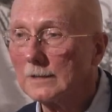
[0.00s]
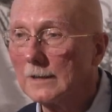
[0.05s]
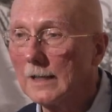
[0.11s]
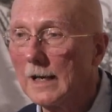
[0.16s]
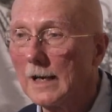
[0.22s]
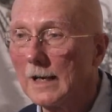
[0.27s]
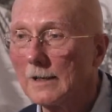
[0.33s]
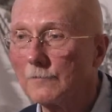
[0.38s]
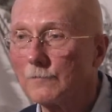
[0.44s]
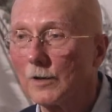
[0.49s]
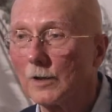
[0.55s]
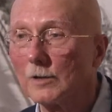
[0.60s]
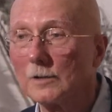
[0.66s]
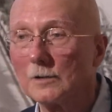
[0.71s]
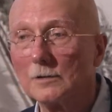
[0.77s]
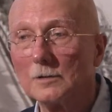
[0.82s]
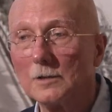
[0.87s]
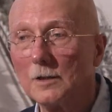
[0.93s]
uh, for a
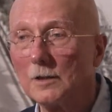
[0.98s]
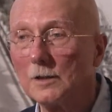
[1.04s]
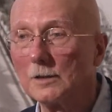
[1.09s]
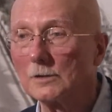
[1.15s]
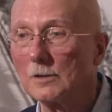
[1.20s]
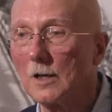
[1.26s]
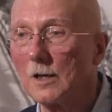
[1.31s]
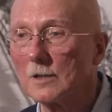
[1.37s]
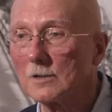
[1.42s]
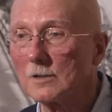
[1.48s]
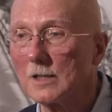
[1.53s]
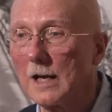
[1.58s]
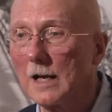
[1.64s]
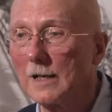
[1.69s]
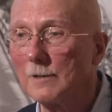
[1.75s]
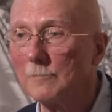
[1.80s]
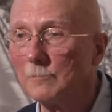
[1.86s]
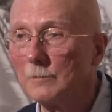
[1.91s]
long, long
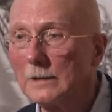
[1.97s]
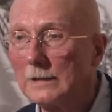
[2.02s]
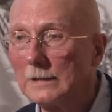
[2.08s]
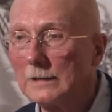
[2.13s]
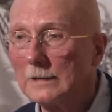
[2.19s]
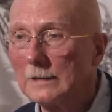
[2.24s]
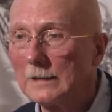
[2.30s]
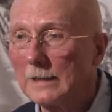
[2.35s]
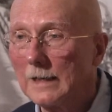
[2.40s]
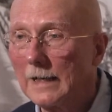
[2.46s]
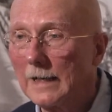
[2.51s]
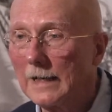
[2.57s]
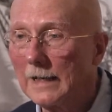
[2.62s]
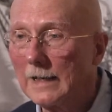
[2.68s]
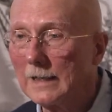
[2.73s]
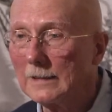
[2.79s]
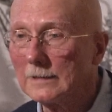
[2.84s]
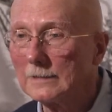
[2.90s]
time.
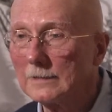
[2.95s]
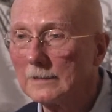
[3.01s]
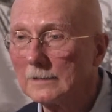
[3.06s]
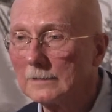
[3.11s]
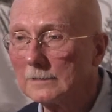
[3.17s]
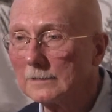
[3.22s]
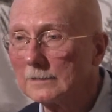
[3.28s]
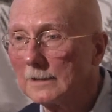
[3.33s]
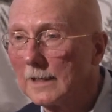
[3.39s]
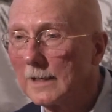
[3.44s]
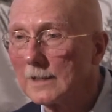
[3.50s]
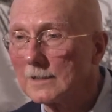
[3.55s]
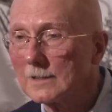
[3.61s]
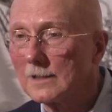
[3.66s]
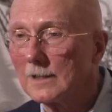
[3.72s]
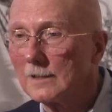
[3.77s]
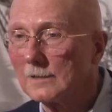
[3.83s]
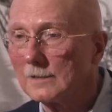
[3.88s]
And
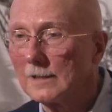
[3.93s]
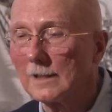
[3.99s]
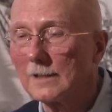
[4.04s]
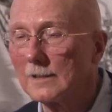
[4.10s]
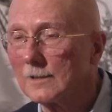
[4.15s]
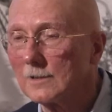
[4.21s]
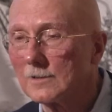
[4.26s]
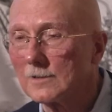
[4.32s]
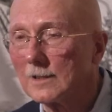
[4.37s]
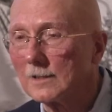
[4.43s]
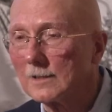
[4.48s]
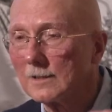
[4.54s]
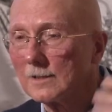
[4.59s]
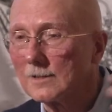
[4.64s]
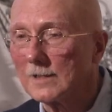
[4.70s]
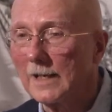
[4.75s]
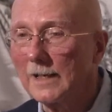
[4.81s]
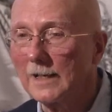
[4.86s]
as the, uh, there's a
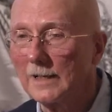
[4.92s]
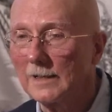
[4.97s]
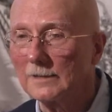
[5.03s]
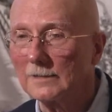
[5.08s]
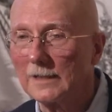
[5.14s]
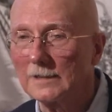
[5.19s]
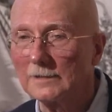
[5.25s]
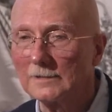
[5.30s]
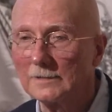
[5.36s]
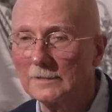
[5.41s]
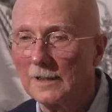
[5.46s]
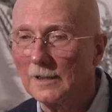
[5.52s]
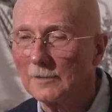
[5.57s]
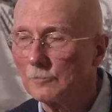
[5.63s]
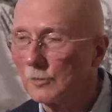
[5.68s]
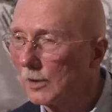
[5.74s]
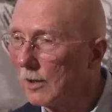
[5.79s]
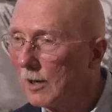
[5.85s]
saying that uh,
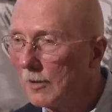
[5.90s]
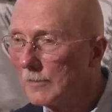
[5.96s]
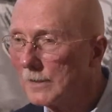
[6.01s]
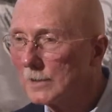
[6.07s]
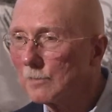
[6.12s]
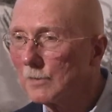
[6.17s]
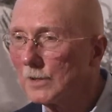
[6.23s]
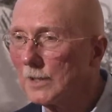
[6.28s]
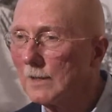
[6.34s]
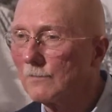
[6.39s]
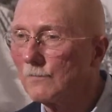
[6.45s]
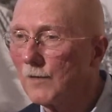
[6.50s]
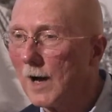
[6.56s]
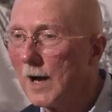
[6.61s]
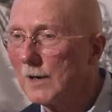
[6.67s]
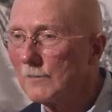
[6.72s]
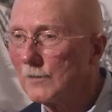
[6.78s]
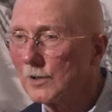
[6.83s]
we're always within
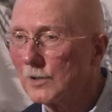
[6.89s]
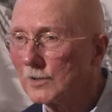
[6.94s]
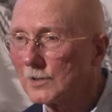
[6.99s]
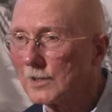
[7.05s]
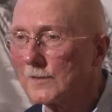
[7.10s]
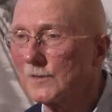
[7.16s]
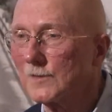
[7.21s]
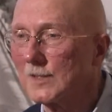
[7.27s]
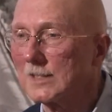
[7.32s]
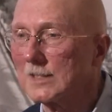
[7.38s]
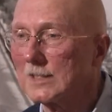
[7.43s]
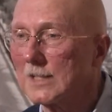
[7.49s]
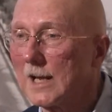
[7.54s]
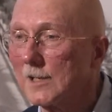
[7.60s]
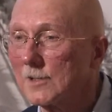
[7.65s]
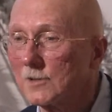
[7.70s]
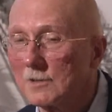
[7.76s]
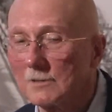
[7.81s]
five years of
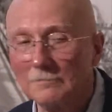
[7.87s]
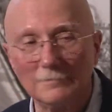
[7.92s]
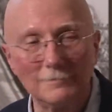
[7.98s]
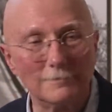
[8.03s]
success.